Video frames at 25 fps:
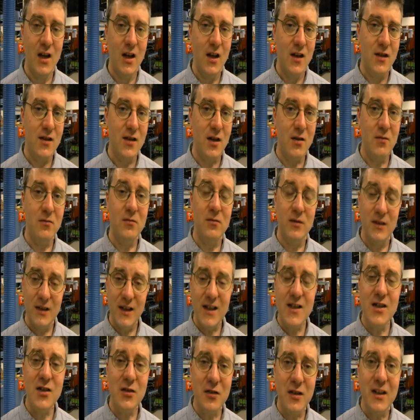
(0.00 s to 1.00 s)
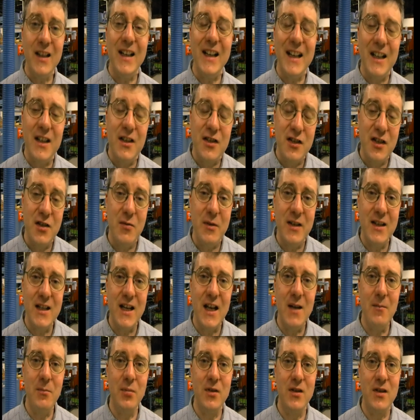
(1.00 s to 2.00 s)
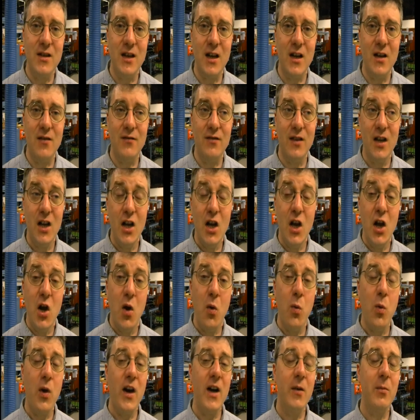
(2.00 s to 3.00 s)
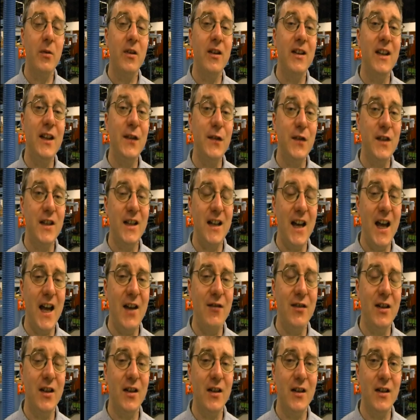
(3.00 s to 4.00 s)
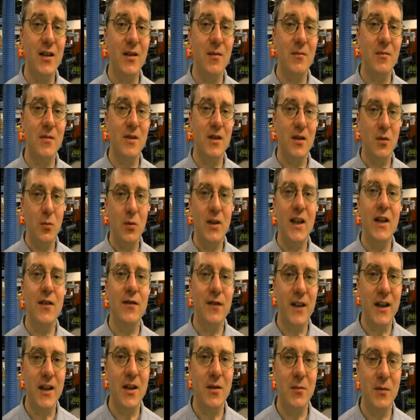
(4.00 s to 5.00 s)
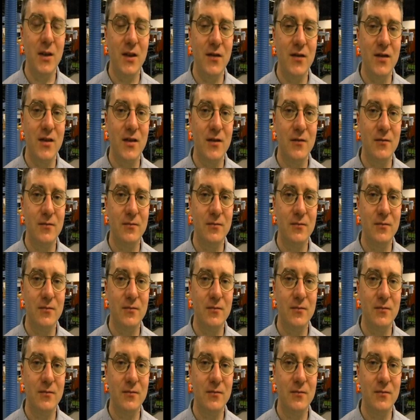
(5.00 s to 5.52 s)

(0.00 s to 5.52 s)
So let's look at 2 examples of where we're lifting heavy items without vacuum lifts.